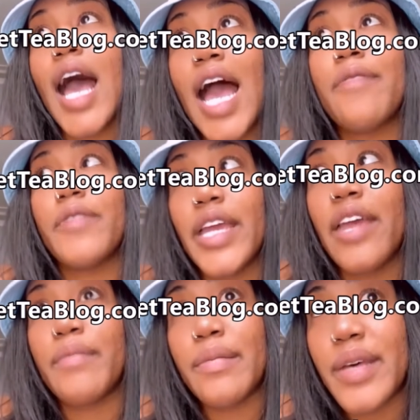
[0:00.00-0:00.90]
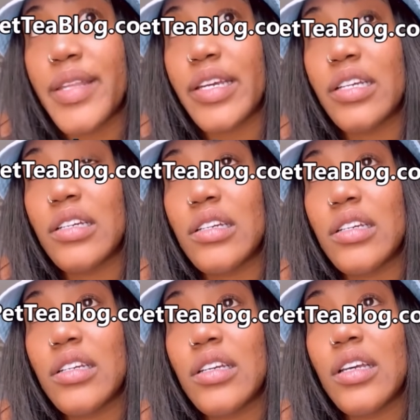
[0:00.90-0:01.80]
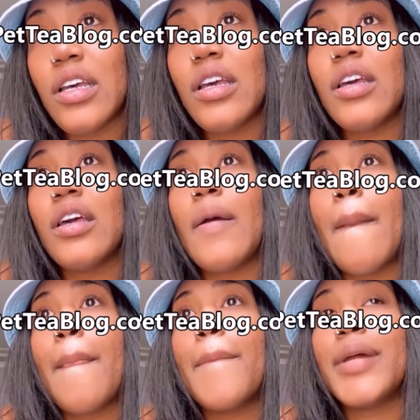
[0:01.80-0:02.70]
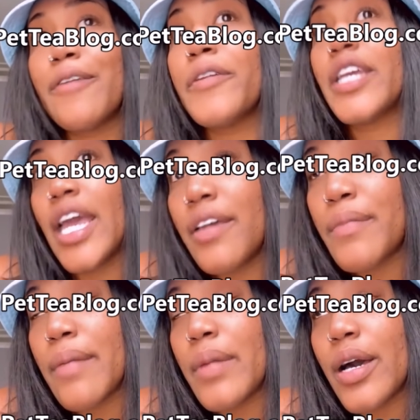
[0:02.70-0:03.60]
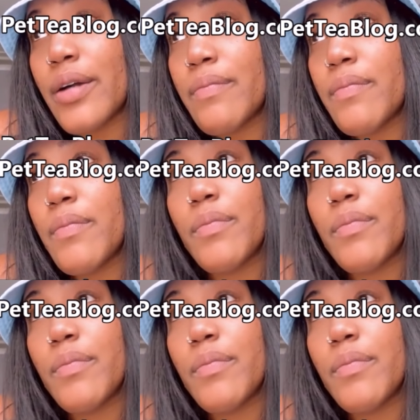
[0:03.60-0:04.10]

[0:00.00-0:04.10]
I forgave my mother, but I forgave my mom.